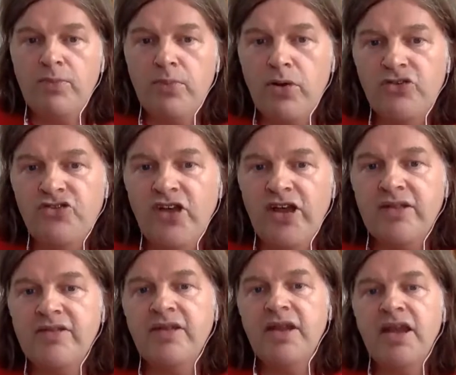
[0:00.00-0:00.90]

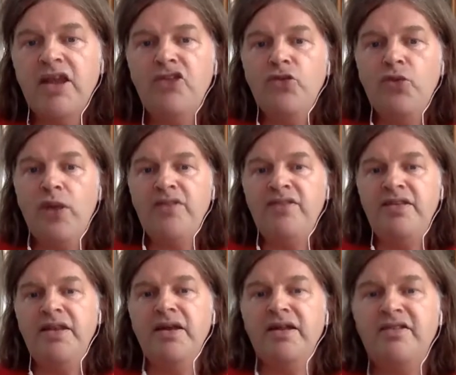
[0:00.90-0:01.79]
Project in
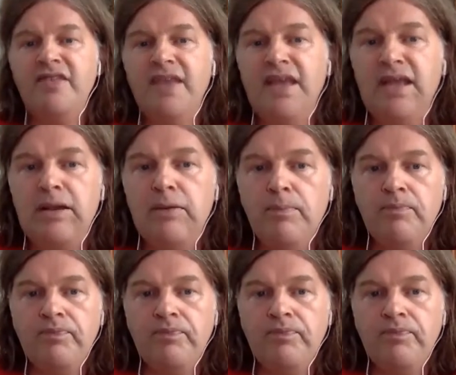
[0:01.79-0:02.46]
2019.